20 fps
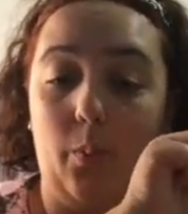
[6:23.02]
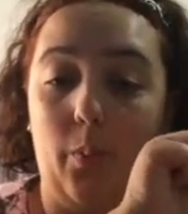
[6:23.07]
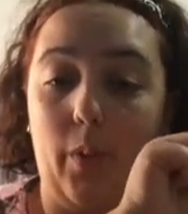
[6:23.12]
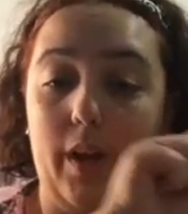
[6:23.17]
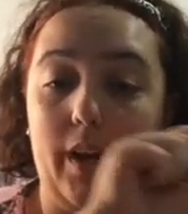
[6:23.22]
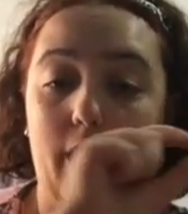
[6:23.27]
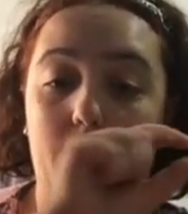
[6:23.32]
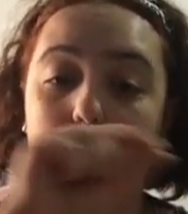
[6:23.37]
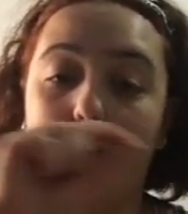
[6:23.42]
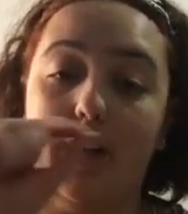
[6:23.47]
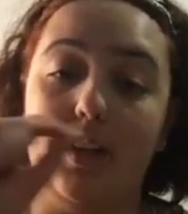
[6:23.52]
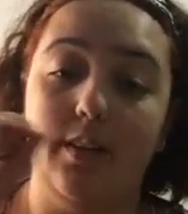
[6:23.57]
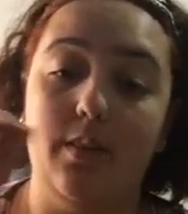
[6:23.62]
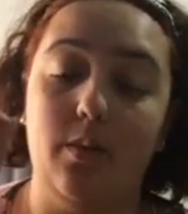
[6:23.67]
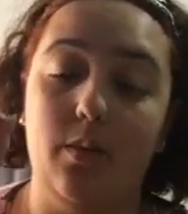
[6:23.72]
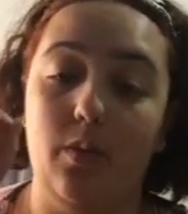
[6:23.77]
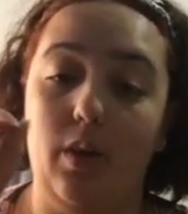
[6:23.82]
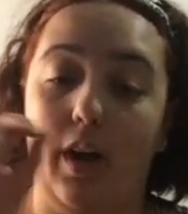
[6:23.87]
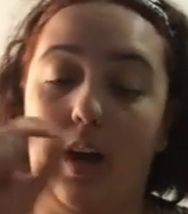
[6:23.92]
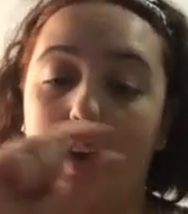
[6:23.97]
When I write,
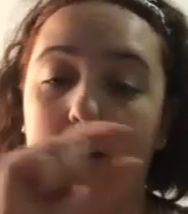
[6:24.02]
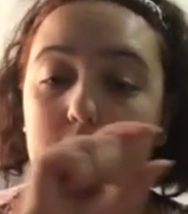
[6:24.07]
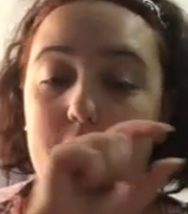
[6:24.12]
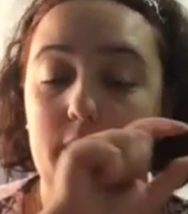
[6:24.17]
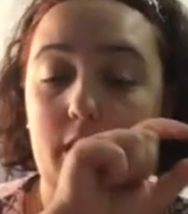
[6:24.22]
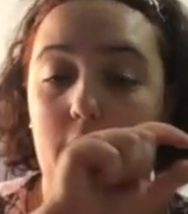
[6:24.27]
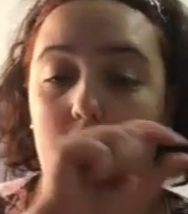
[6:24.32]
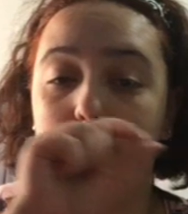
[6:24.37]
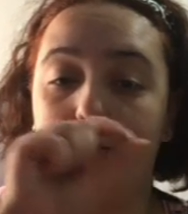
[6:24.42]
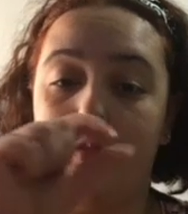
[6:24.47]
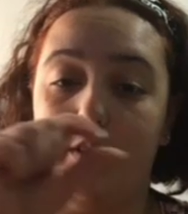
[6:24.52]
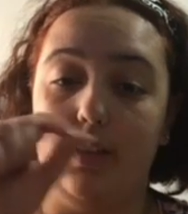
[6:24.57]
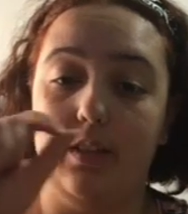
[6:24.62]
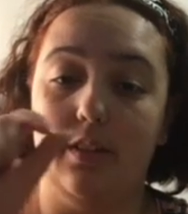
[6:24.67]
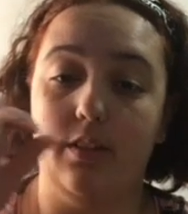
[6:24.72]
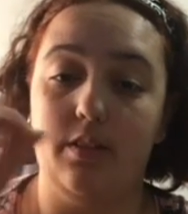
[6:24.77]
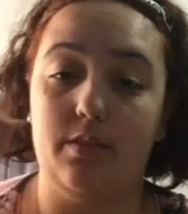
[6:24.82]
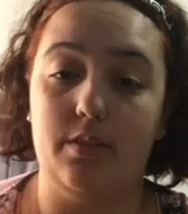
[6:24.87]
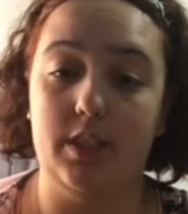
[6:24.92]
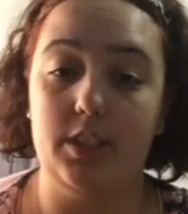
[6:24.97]
after I've
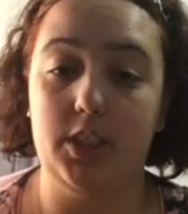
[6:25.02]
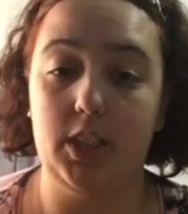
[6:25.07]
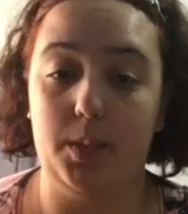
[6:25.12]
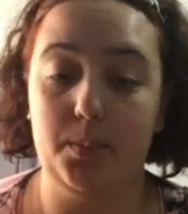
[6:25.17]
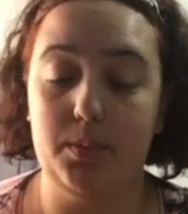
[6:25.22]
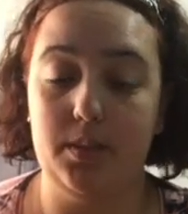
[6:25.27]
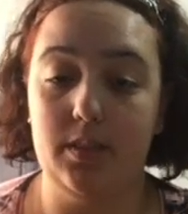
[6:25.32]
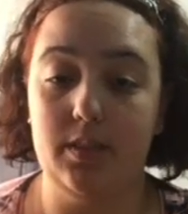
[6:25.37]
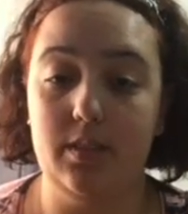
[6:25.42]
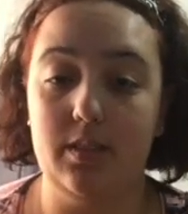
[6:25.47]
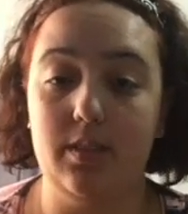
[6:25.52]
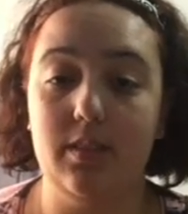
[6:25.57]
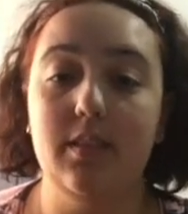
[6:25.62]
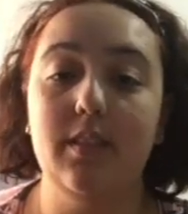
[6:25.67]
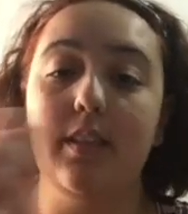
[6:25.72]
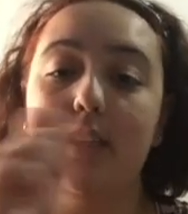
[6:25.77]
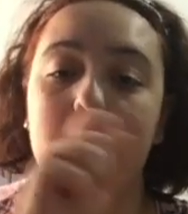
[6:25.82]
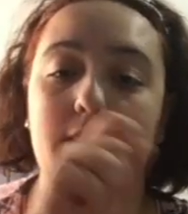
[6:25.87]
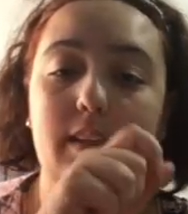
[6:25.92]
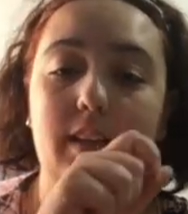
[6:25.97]
written three chapters,
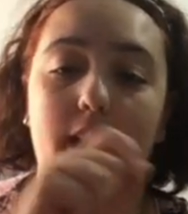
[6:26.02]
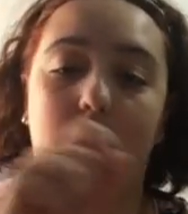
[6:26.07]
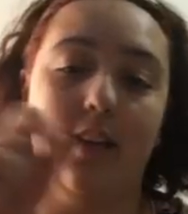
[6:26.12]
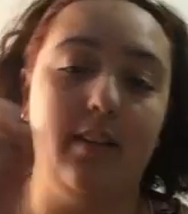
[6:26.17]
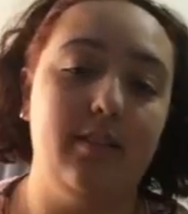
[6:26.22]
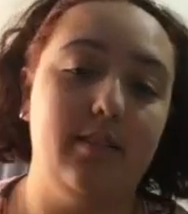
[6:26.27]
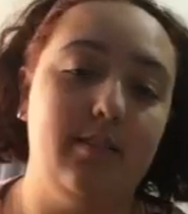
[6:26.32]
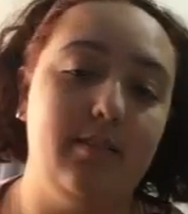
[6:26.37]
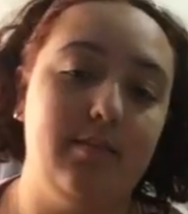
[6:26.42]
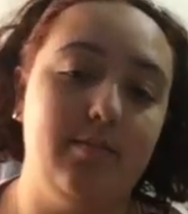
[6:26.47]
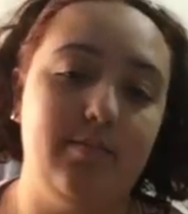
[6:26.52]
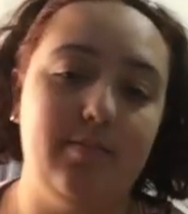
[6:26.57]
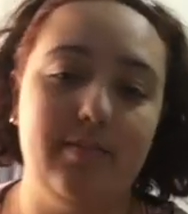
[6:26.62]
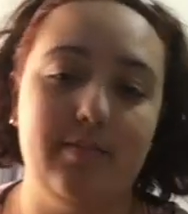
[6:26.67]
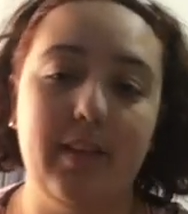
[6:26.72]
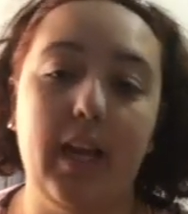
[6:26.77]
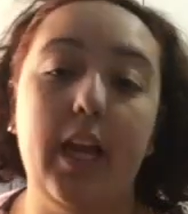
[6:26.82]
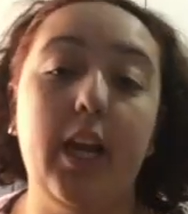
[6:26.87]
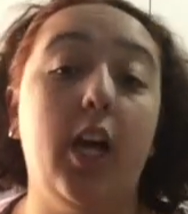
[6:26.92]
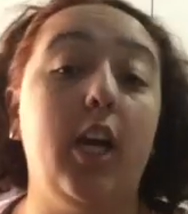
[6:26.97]
get
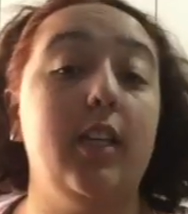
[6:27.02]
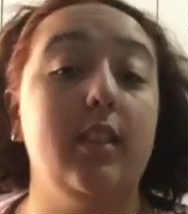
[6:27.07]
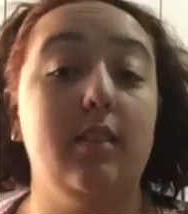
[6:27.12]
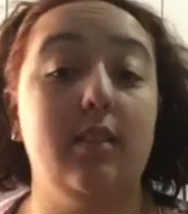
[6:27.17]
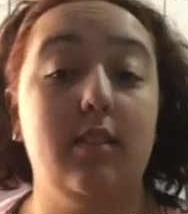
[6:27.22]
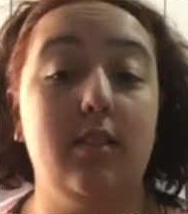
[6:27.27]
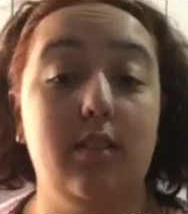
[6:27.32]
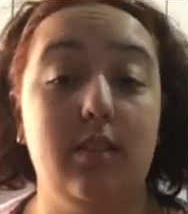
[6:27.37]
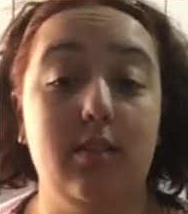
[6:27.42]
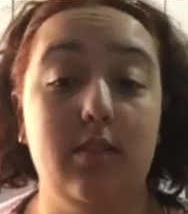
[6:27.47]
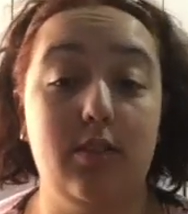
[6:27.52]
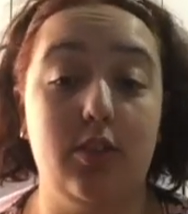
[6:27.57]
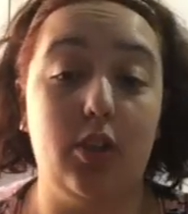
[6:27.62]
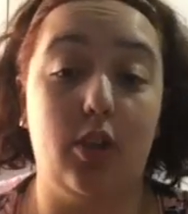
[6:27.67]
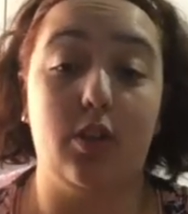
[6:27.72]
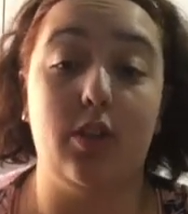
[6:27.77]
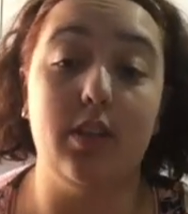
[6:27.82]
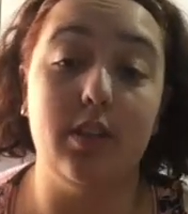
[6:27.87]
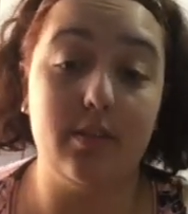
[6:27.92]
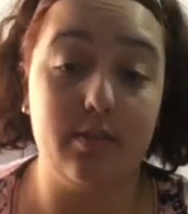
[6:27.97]
an iced
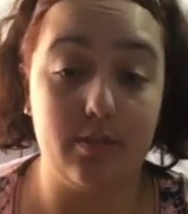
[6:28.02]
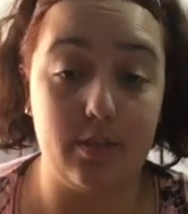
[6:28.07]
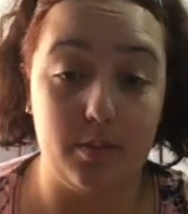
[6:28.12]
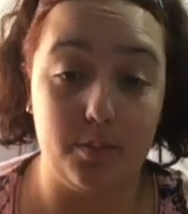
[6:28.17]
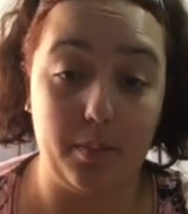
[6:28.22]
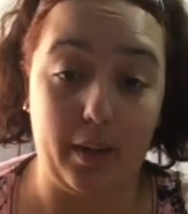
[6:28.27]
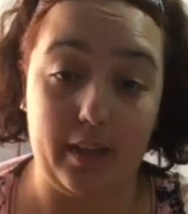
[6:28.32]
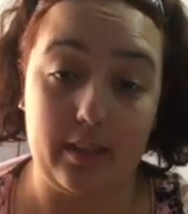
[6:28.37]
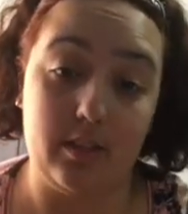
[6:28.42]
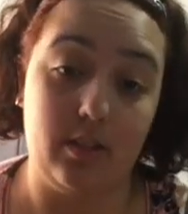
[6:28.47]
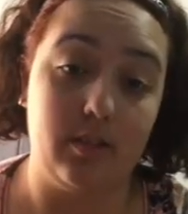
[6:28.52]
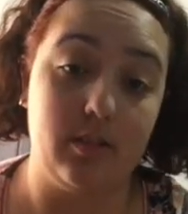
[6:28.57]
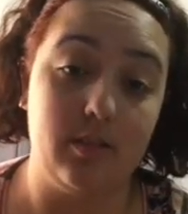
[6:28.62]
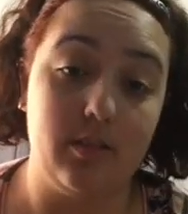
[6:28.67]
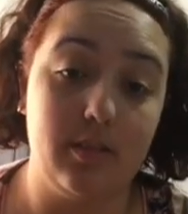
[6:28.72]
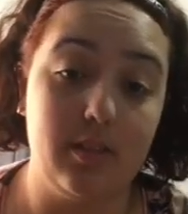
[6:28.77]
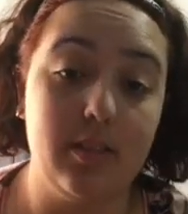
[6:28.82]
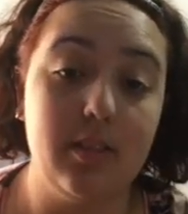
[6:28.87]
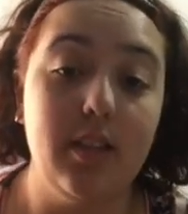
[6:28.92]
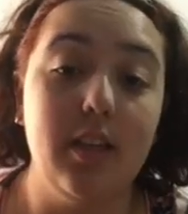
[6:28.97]
chocolate from
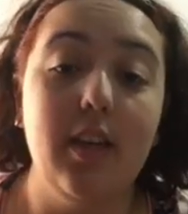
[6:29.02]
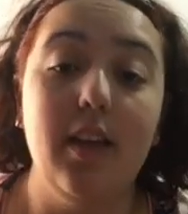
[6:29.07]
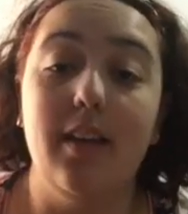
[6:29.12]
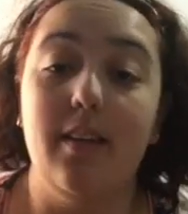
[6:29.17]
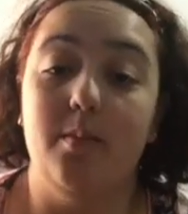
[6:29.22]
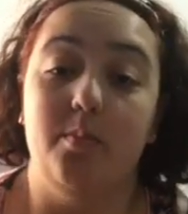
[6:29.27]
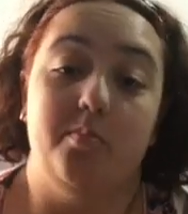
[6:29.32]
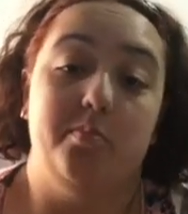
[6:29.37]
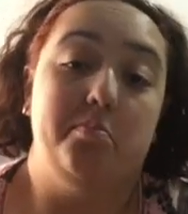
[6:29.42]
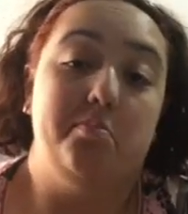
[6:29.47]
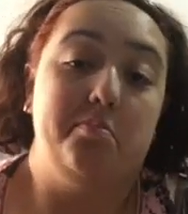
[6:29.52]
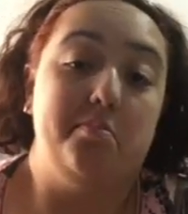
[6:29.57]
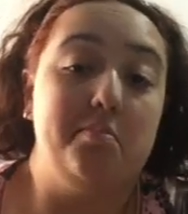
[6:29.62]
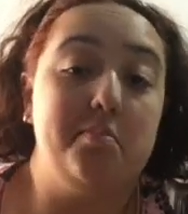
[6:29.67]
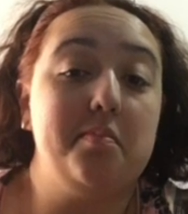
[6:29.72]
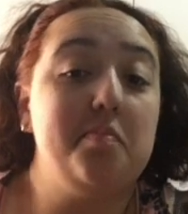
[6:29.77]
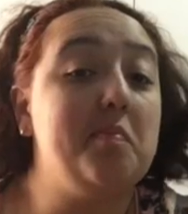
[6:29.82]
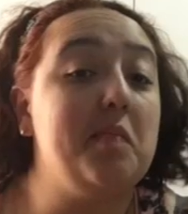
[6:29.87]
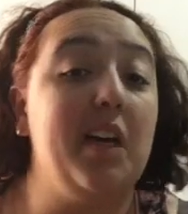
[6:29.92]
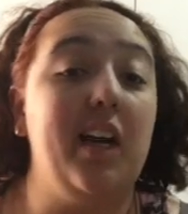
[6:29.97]
McDonald's.
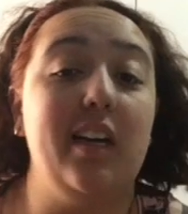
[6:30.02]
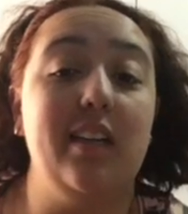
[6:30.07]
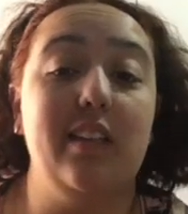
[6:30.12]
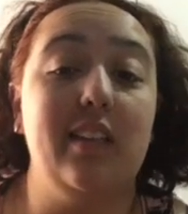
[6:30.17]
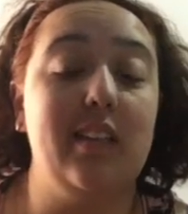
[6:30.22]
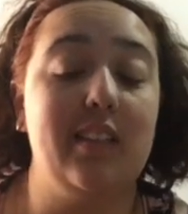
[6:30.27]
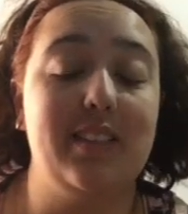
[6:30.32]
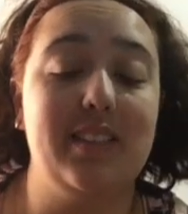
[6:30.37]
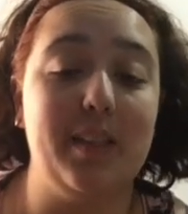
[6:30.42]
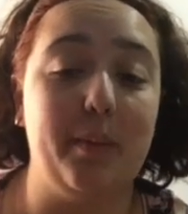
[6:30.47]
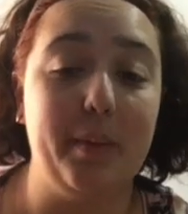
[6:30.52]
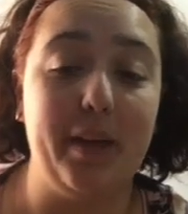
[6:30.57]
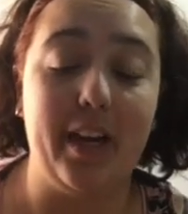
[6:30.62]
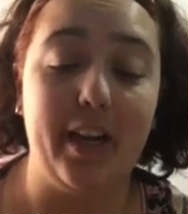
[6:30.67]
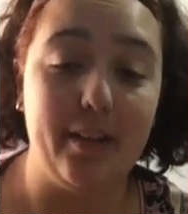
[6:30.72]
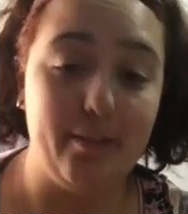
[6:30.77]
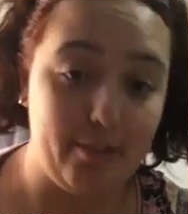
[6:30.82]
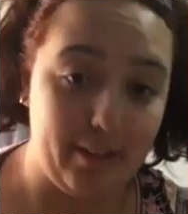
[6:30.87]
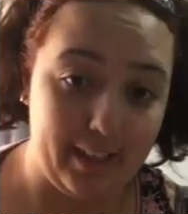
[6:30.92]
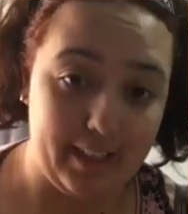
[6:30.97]
That's something
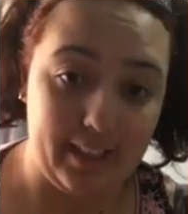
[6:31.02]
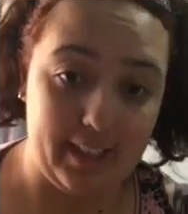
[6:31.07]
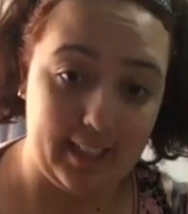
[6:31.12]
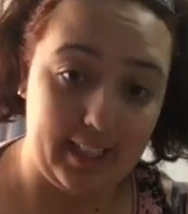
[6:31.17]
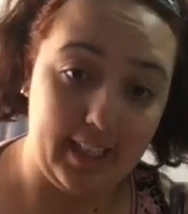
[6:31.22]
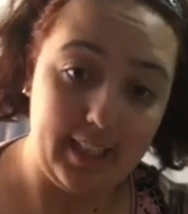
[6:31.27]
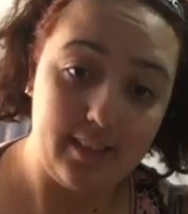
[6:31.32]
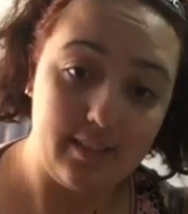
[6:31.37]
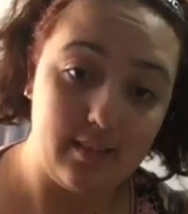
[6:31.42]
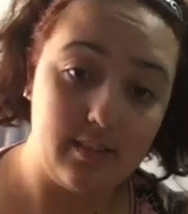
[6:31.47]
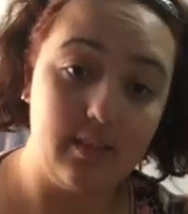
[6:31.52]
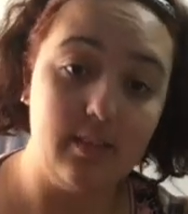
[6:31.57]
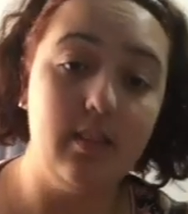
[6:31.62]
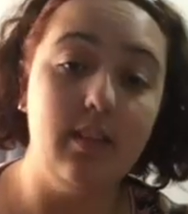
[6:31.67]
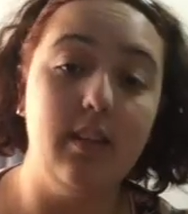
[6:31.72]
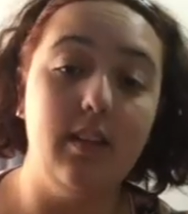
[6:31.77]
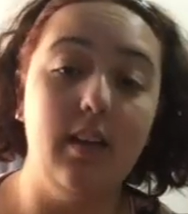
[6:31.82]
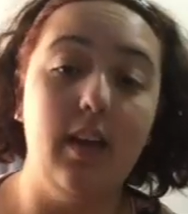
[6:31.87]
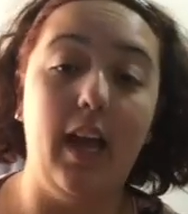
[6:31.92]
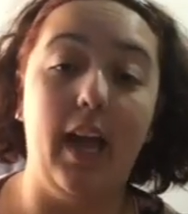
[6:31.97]
I rarely get,
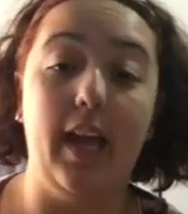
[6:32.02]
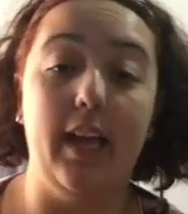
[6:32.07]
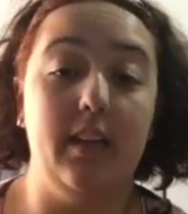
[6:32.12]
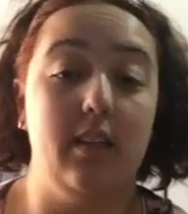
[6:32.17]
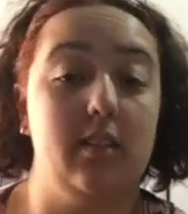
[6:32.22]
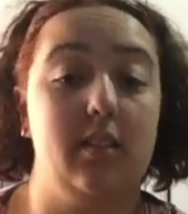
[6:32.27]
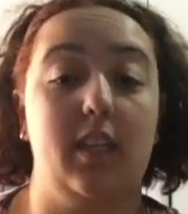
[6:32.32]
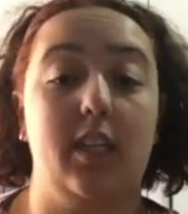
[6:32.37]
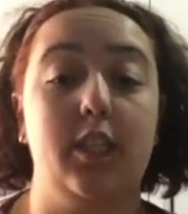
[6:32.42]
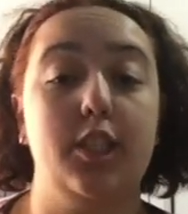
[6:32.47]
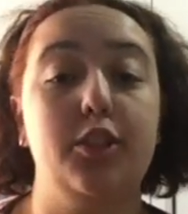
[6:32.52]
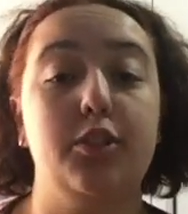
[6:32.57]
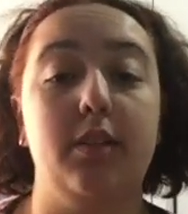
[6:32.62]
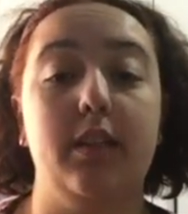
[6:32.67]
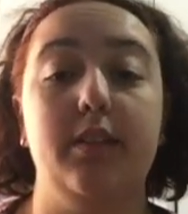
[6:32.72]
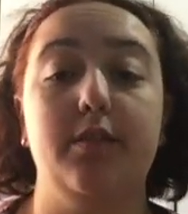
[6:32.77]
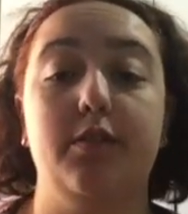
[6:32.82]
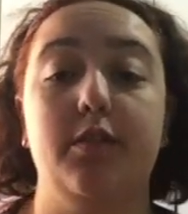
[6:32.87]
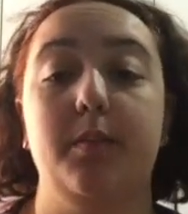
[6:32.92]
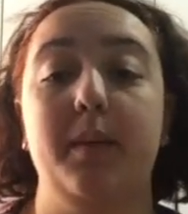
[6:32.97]
and it's like a
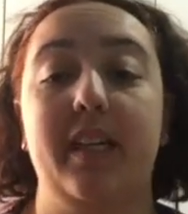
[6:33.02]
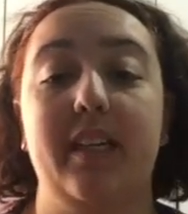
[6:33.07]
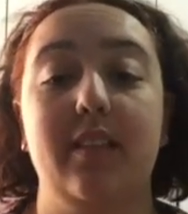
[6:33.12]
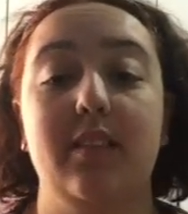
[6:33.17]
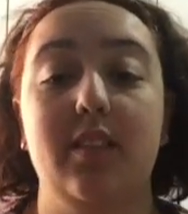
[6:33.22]
treat for me.